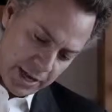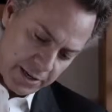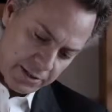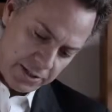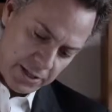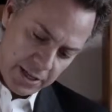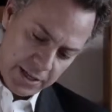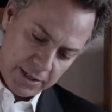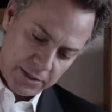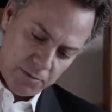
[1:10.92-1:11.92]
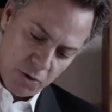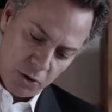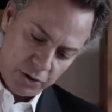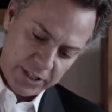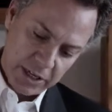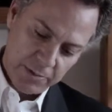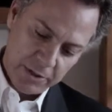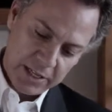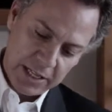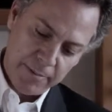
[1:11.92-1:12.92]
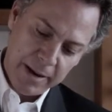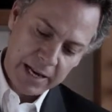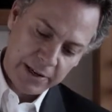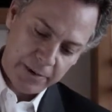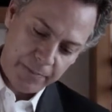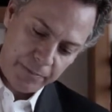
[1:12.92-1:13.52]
I can see that there's more sediment at the back